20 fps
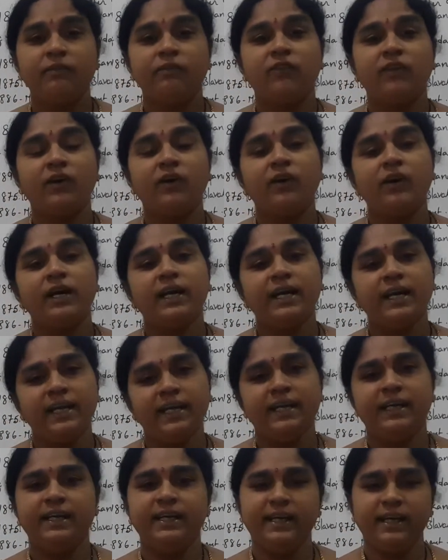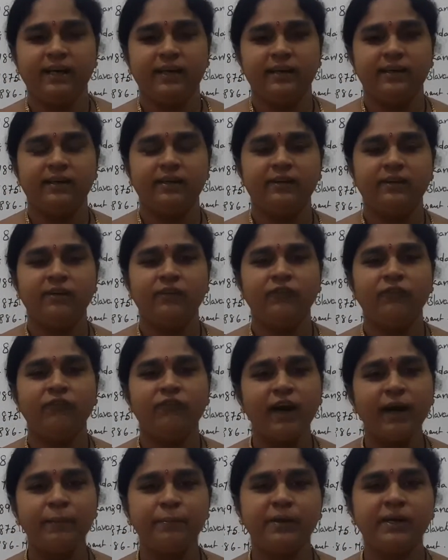for in India.
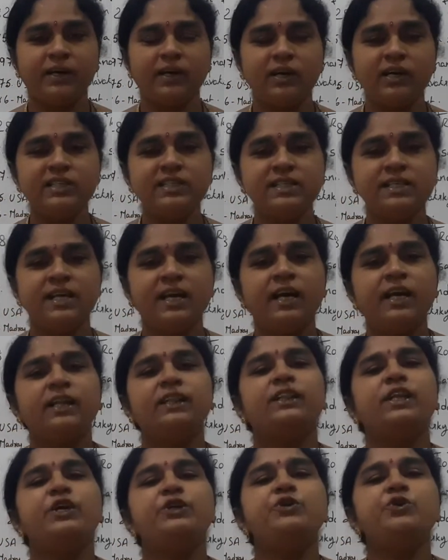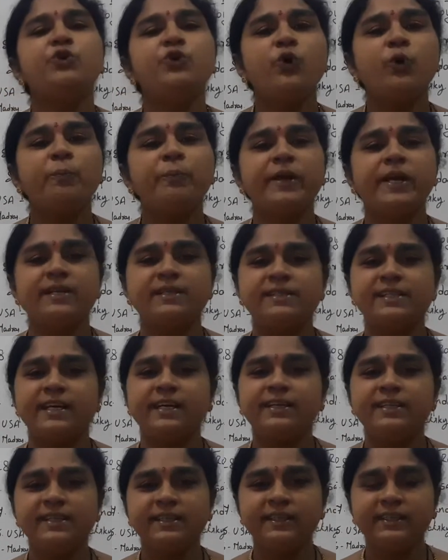Why? Because the Europeans
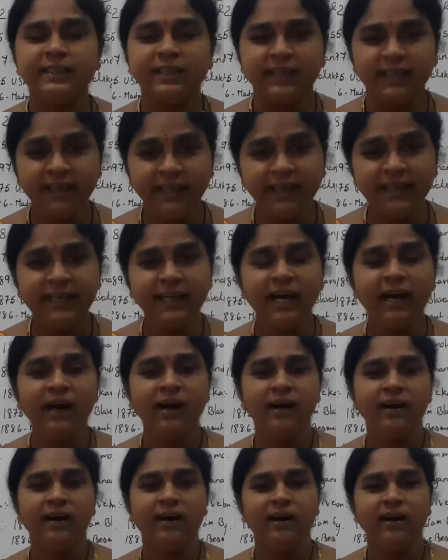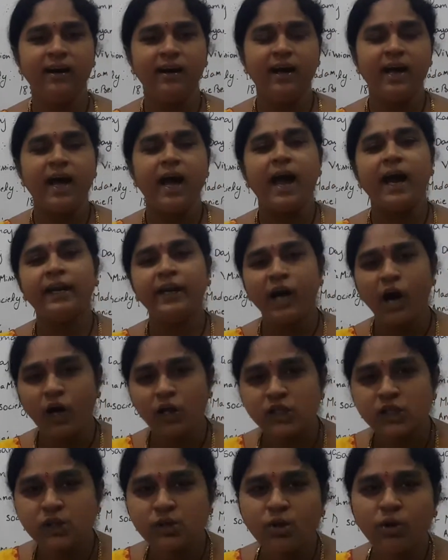enter the India, and
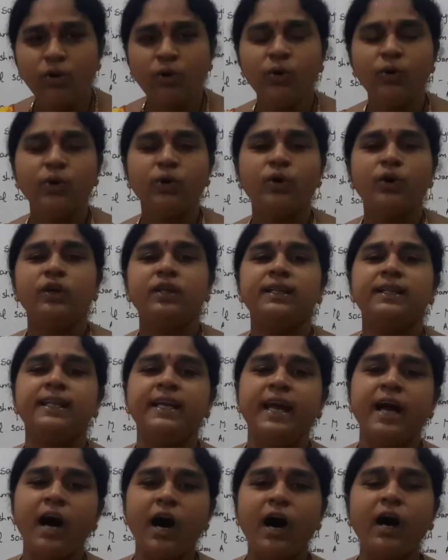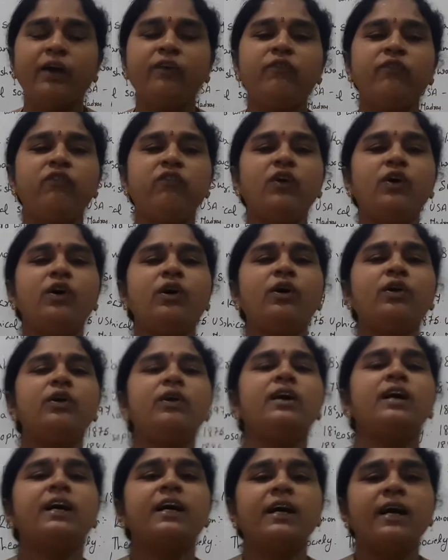also they are for
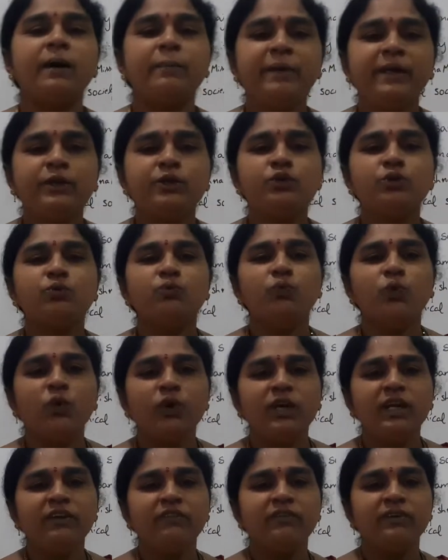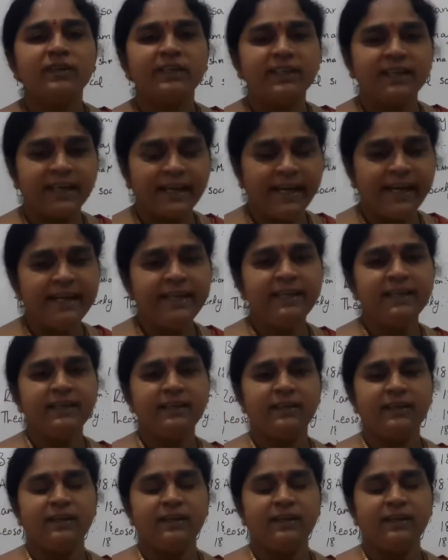coming to only for trade